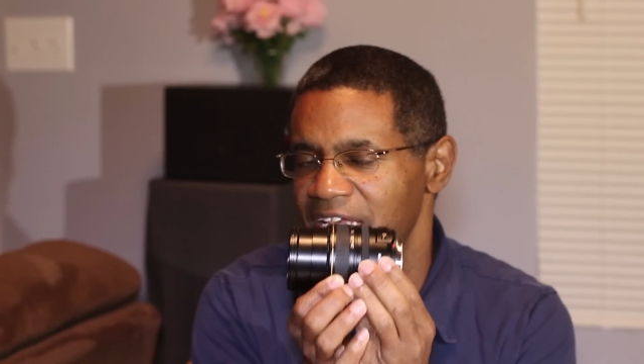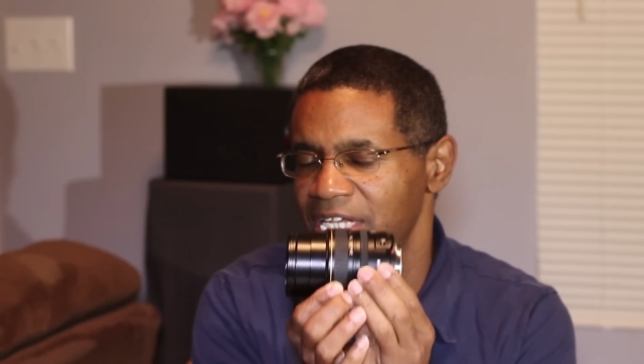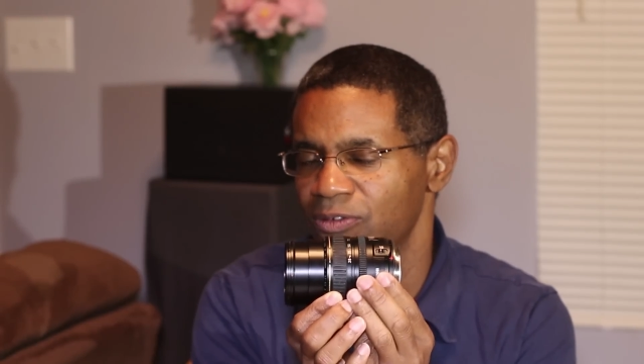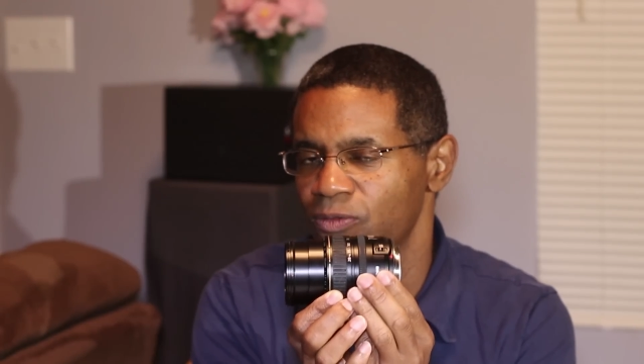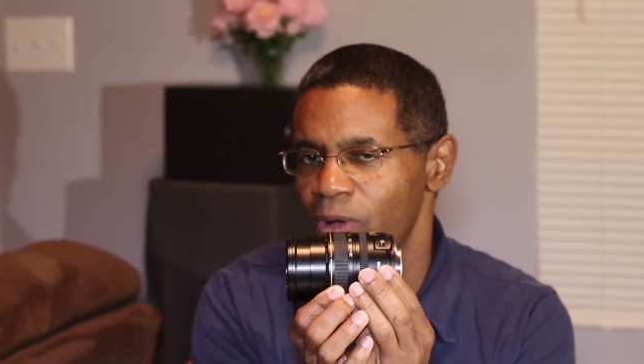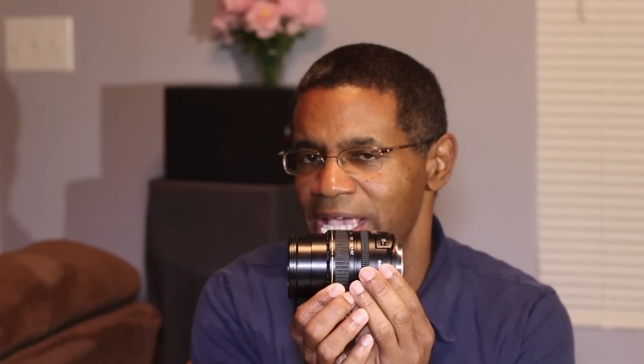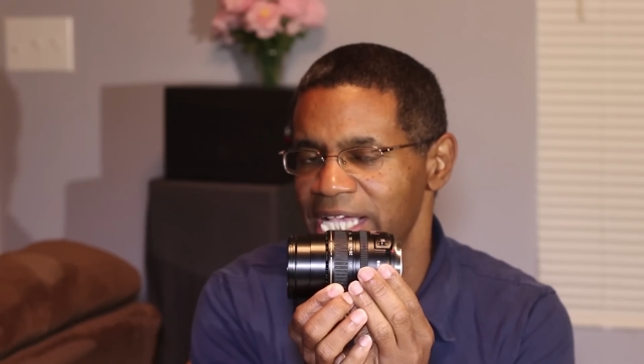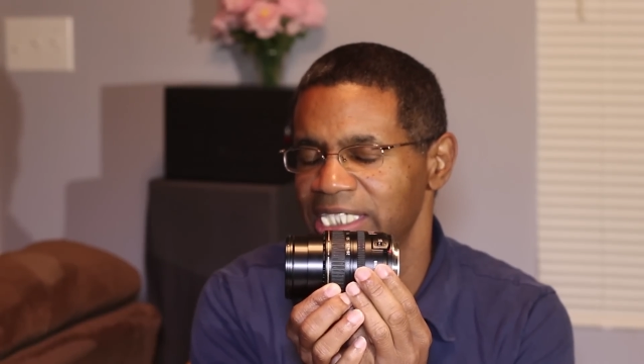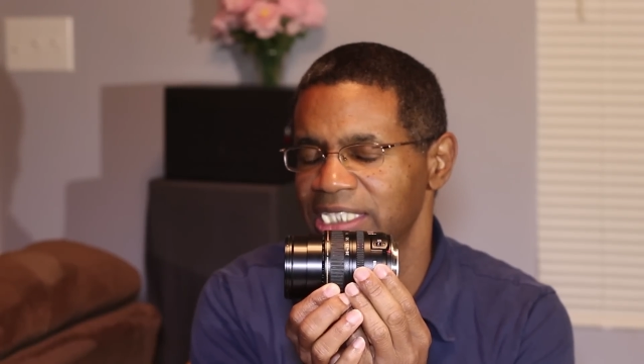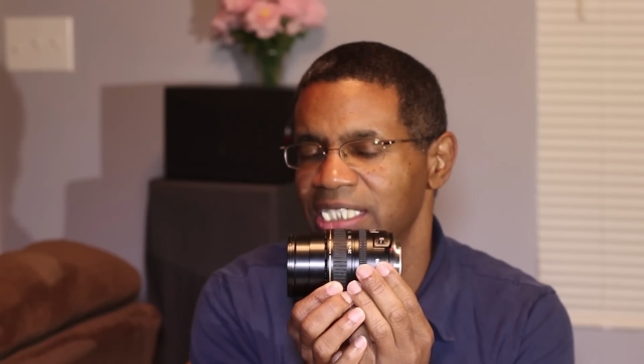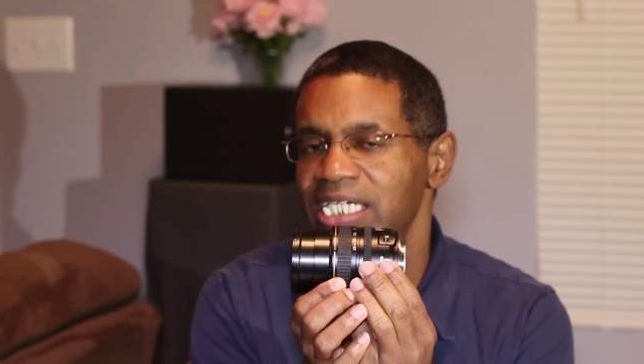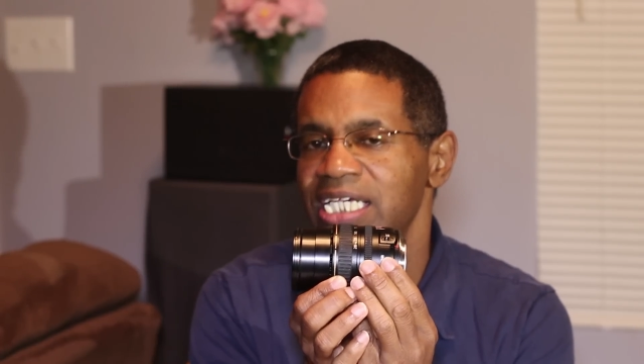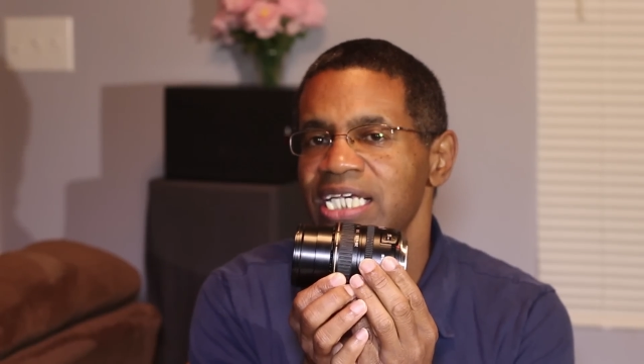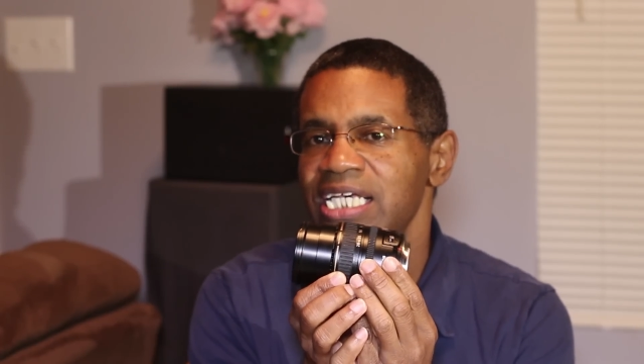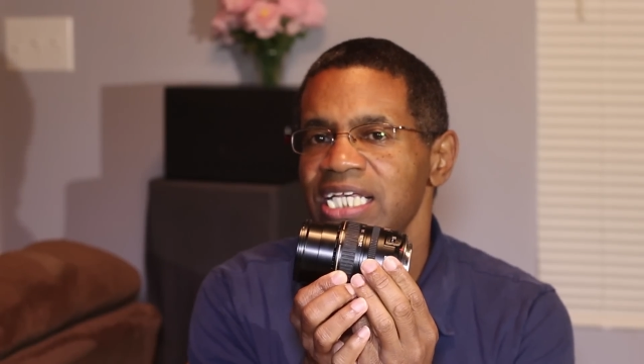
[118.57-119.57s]
and weight,
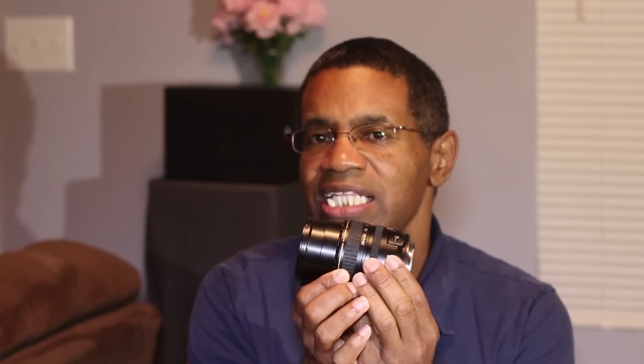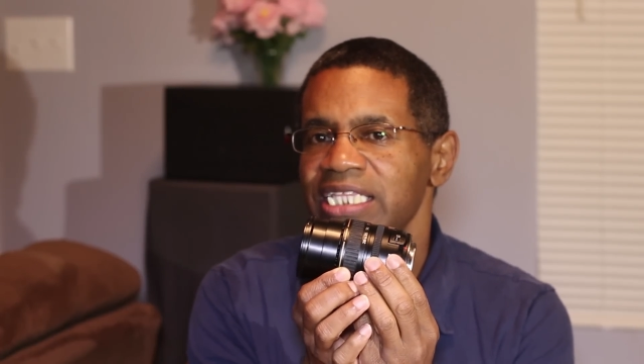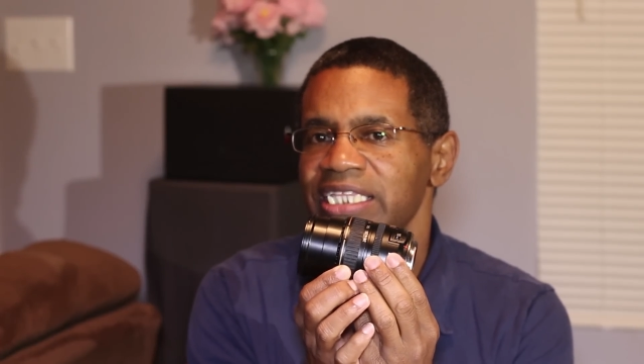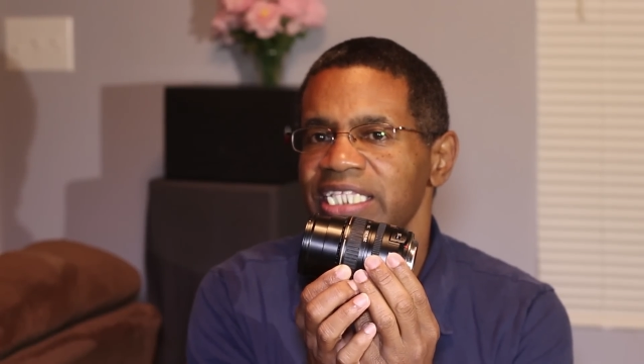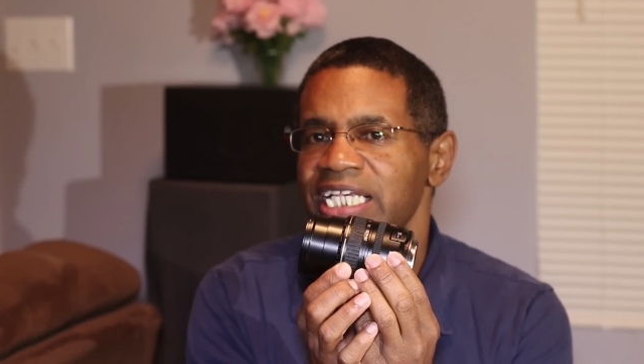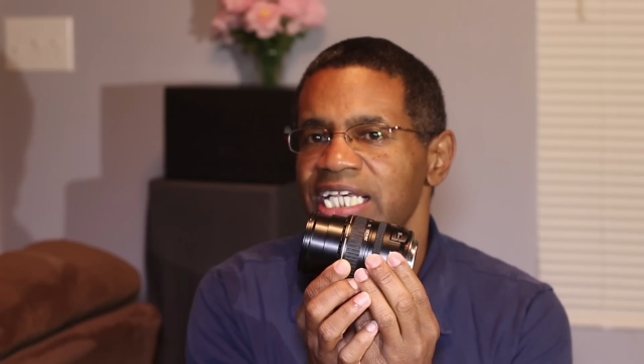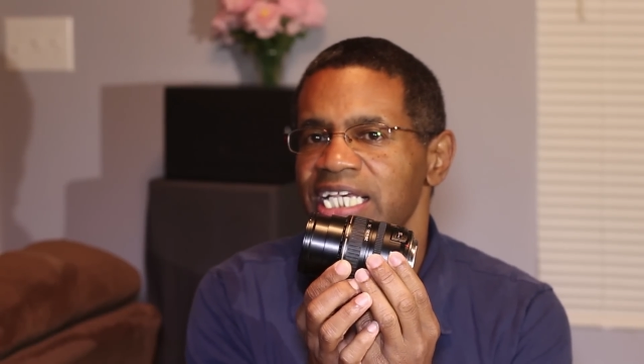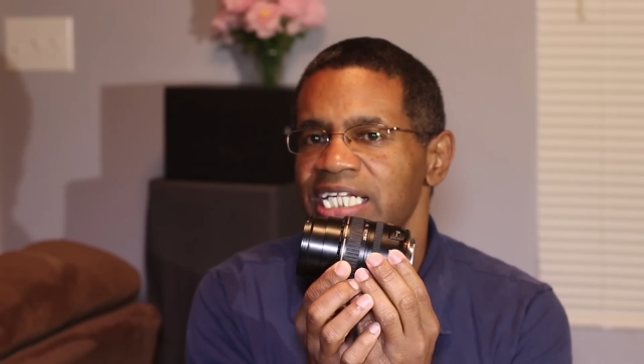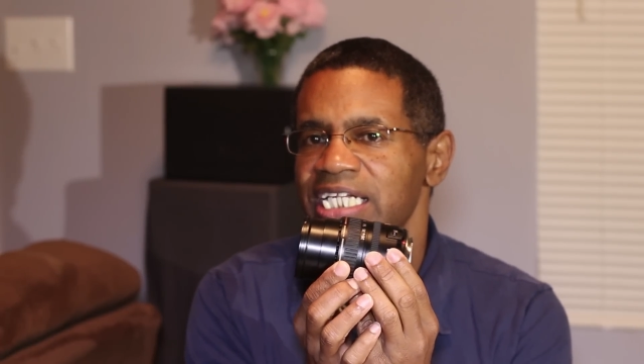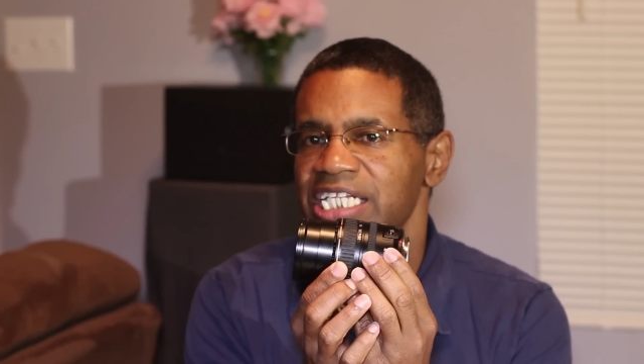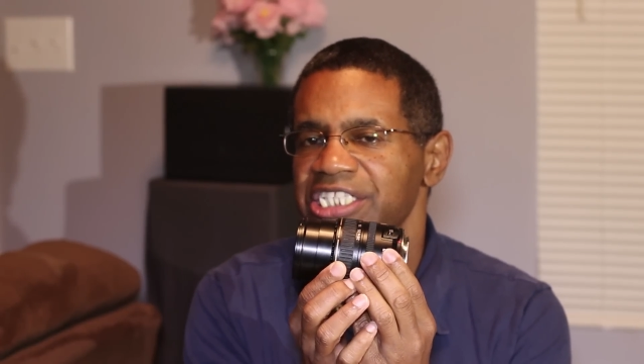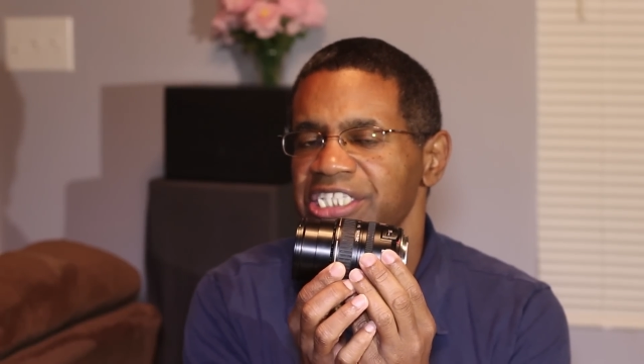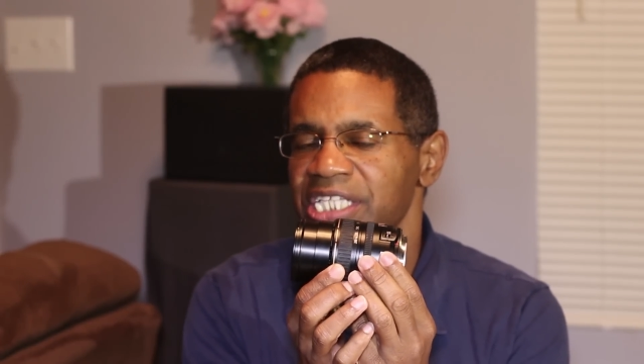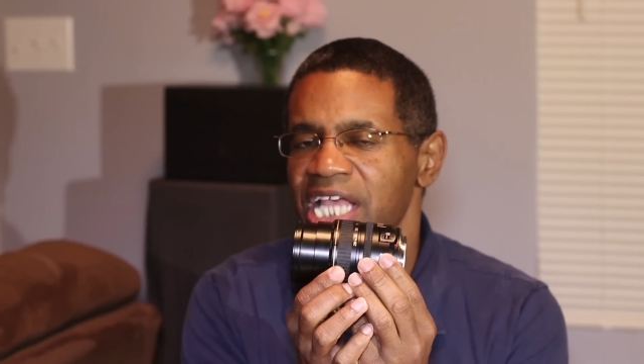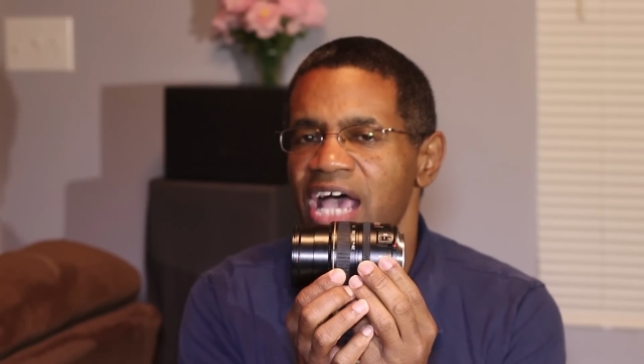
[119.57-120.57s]
then
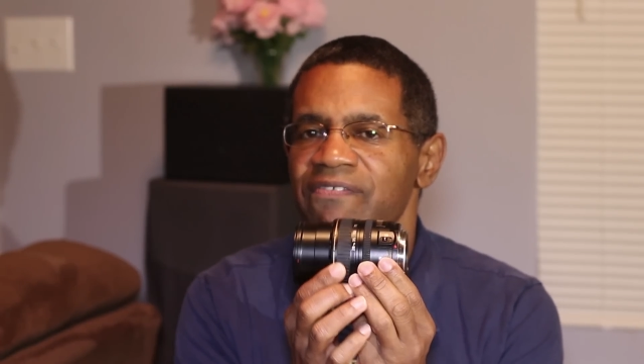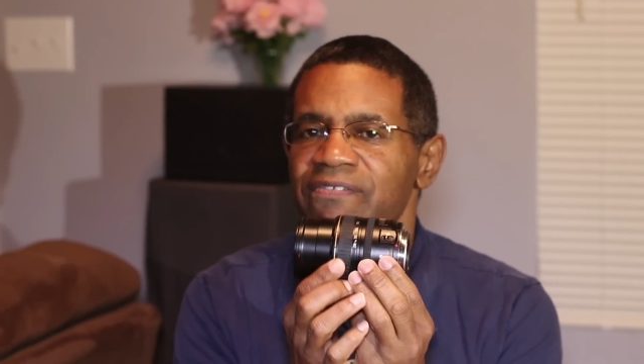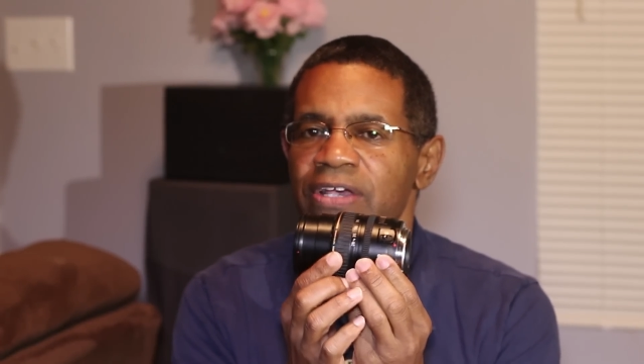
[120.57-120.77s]
it's not